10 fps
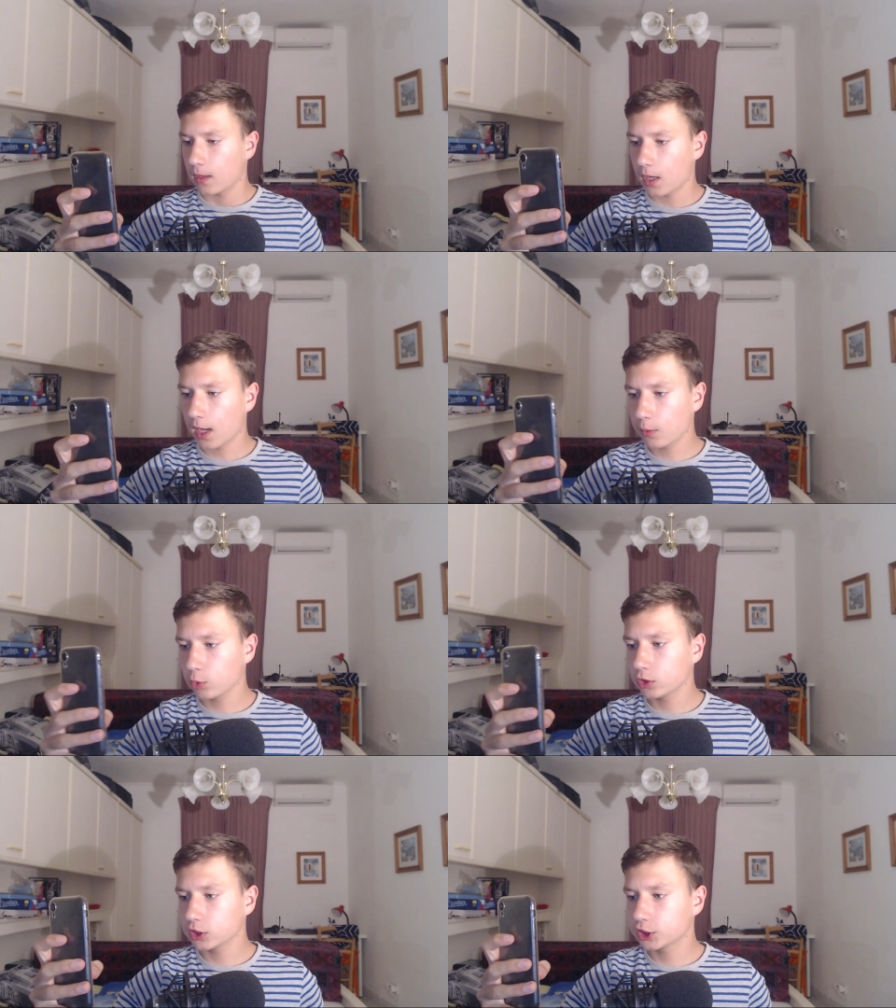I
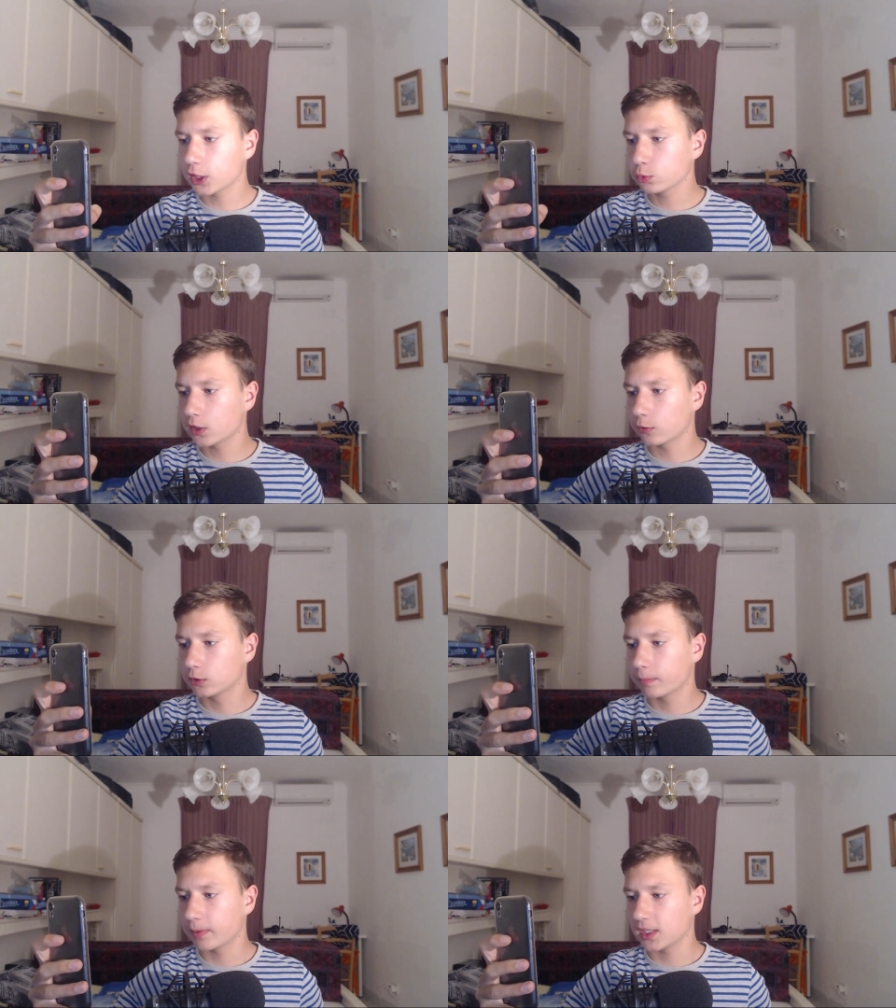want a shout
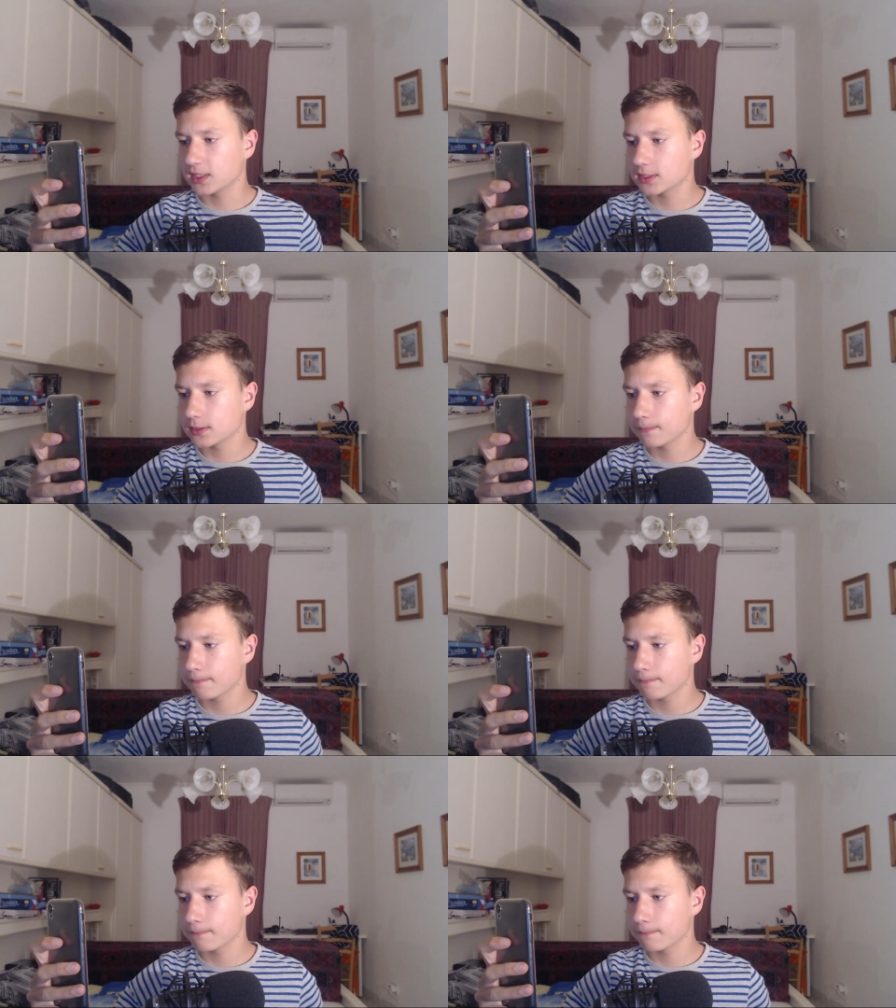out, please.